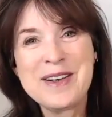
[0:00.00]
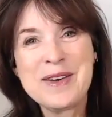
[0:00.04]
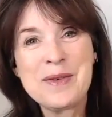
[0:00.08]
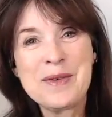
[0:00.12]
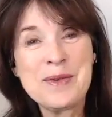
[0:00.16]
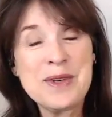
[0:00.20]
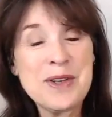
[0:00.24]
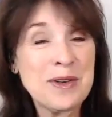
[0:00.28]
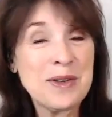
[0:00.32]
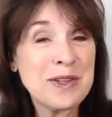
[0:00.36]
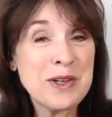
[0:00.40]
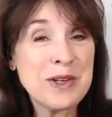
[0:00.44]

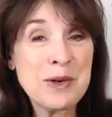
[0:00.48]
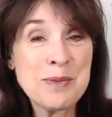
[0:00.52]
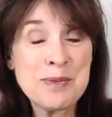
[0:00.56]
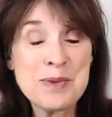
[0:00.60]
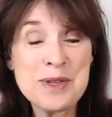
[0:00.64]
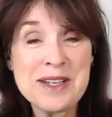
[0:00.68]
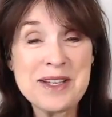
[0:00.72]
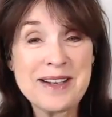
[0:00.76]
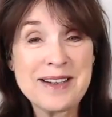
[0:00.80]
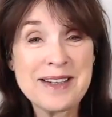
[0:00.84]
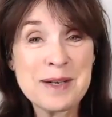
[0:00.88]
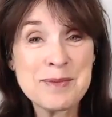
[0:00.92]
We only
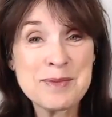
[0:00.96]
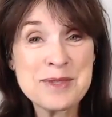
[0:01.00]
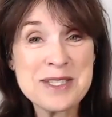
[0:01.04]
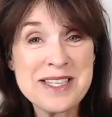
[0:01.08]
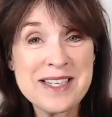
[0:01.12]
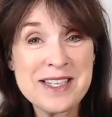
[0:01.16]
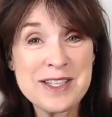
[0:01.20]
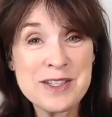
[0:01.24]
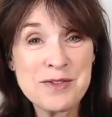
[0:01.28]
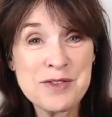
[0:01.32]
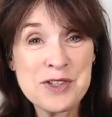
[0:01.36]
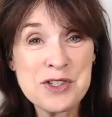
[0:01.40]
open that up to
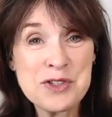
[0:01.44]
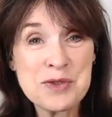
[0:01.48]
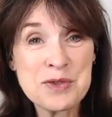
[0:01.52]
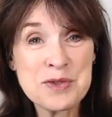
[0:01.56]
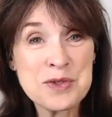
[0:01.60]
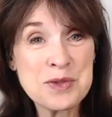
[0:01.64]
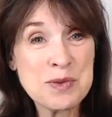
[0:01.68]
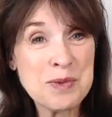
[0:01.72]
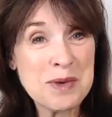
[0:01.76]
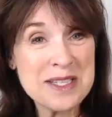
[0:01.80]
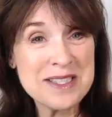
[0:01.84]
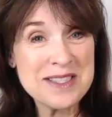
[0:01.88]

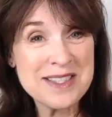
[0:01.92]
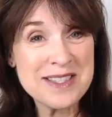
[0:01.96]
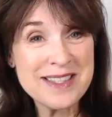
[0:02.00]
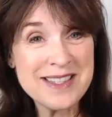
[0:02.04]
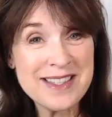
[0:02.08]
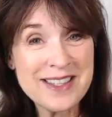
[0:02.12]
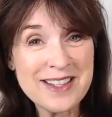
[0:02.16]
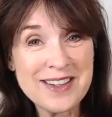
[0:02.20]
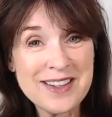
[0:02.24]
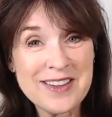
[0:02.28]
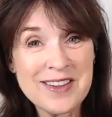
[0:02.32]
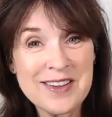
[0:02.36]
individuals twice a
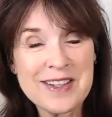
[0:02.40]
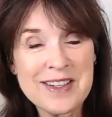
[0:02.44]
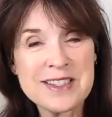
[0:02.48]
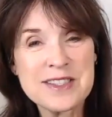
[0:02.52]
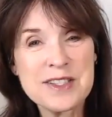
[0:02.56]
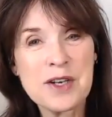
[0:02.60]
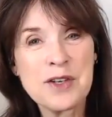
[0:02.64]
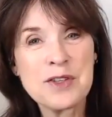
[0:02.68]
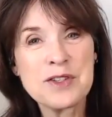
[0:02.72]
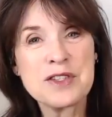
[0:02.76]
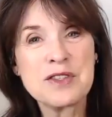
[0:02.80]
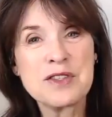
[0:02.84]
year.
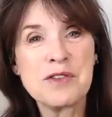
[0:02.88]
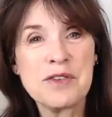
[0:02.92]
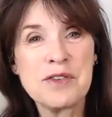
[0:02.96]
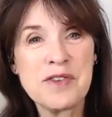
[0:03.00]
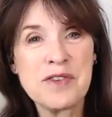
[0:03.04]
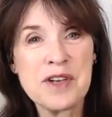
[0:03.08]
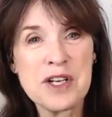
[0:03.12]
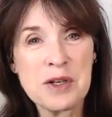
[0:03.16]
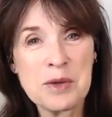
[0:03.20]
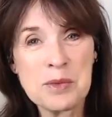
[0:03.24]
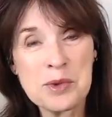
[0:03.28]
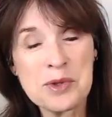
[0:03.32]
It's also
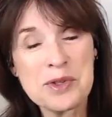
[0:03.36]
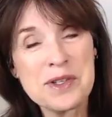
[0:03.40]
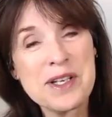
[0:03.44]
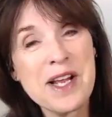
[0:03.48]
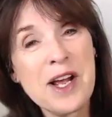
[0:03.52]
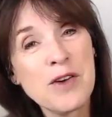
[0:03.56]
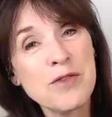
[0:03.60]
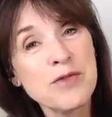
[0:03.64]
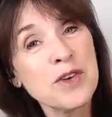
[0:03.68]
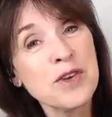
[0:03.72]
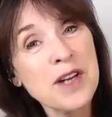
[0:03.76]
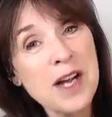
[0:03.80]
available
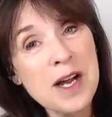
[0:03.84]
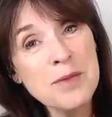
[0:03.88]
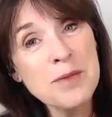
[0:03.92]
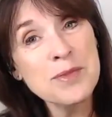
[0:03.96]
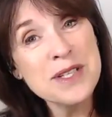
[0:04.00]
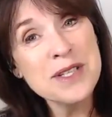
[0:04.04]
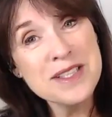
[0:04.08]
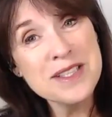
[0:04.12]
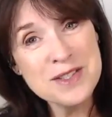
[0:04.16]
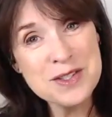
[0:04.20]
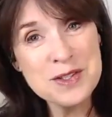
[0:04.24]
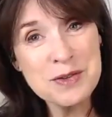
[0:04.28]
now for
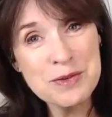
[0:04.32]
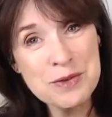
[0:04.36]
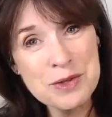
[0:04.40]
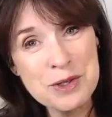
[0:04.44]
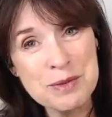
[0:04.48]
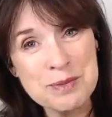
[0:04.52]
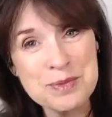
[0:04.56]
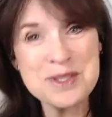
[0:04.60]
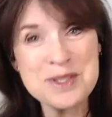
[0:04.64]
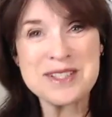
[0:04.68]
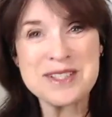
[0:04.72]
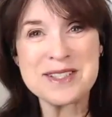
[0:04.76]
companies and
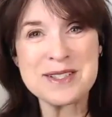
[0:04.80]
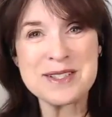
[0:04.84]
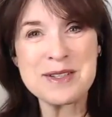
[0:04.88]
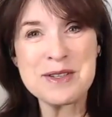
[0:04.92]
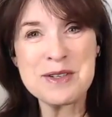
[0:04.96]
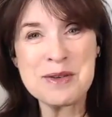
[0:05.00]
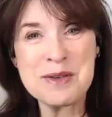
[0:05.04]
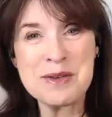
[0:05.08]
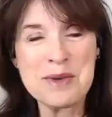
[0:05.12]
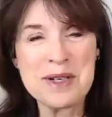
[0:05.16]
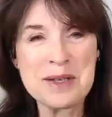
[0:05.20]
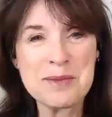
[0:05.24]
groups. So
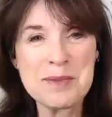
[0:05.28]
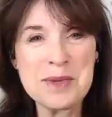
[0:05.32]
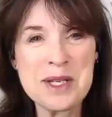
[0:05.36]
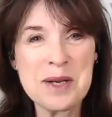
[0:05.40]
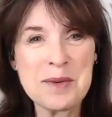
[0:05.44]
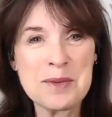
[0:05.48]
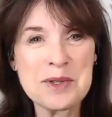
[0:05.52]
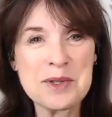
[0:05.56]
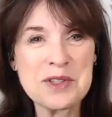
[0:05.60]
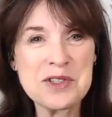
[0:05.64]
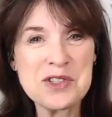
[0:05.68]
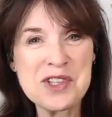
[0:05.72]
you want to be
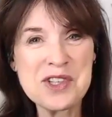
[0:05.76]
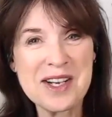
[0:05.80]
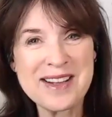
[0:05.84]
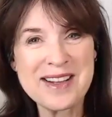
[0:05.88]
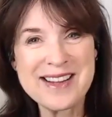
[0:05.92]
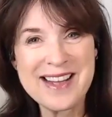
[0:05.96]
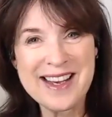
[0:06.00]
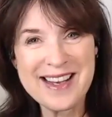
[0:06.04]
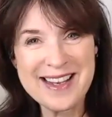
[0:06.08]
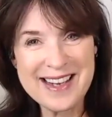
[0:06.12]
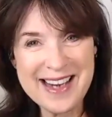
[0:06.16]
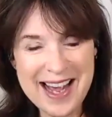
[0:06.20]
able to
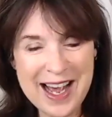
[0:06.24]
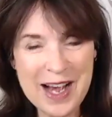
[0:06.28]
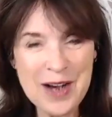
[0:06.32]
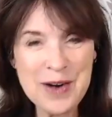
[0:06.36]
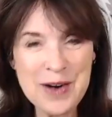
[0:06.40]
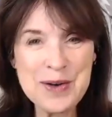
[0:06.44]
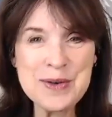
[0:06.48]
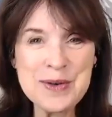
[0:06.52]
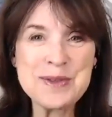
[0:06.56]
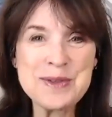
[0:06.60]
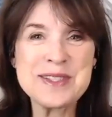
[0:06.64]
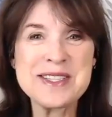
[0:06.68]
check that
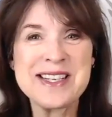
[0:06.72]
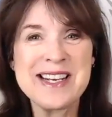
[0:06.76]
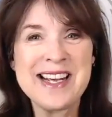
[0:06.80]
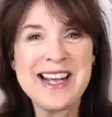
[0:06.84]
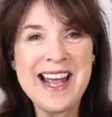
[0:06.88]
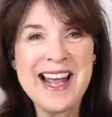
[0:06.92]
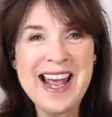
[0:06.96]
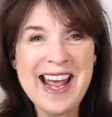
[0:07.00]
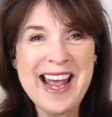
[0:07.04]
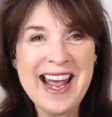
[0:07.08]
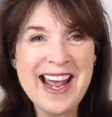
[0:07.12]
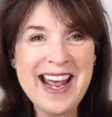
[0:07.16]
out
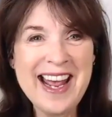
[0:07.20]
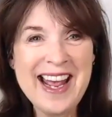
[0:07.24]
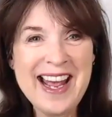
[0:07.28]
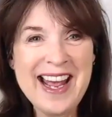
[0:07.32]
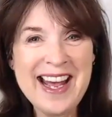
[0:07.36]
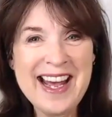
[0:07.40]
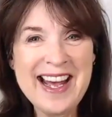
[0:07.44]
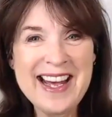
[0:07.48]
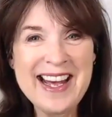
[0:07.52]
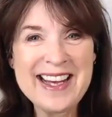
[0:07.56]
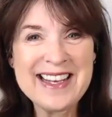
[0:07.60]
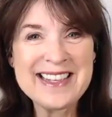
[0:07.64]

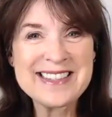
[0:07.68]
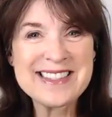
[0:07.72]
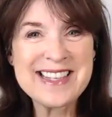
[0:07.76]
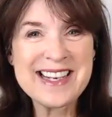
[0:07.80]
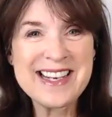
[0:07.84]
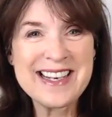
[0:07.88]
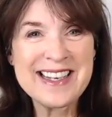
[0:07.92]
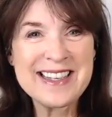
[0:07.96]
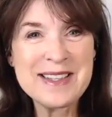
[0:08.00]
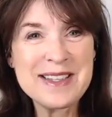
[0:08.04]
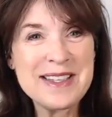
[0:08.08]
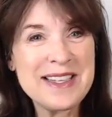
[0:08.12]

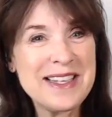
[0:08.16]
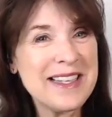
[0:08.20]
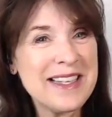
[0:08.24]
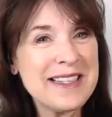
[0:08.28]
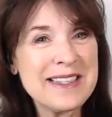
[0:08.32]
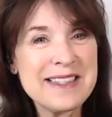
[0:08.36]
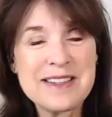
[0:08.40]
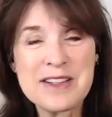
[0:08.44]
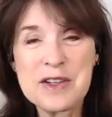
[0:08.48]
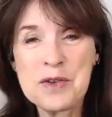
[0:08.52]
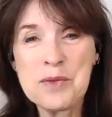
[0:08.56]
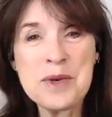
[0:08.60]
and
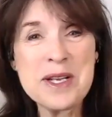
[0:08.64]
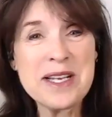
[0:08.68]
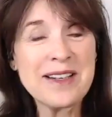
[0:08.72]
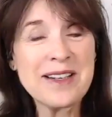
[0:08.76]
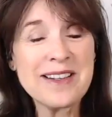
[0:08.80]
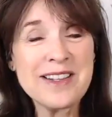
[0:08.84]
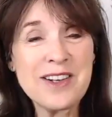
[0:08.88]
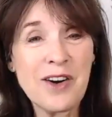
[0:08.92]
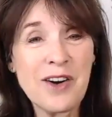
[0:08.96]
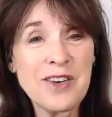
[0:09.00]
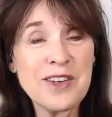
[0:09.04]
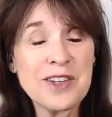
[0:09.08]
get the
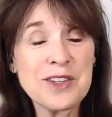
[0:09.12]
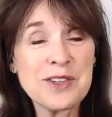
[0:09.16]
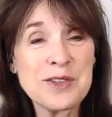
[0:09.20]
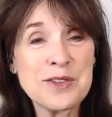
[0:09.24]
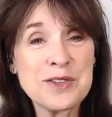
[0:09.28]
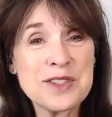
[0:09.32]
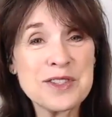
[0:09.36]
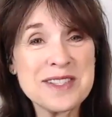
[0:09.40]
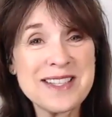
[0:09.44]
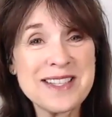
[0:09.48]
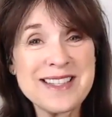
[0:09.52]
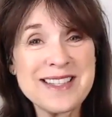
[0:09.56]
weekly
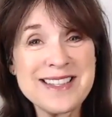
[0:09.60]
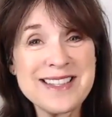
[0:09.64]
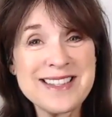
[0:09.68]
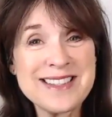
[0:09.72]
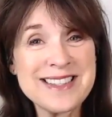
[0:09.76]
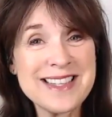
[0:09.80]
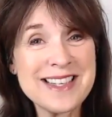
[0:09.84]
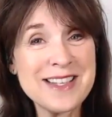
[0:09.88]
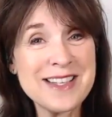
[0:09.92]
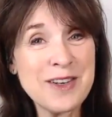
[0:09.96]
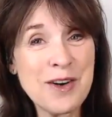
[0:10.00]
articles, because an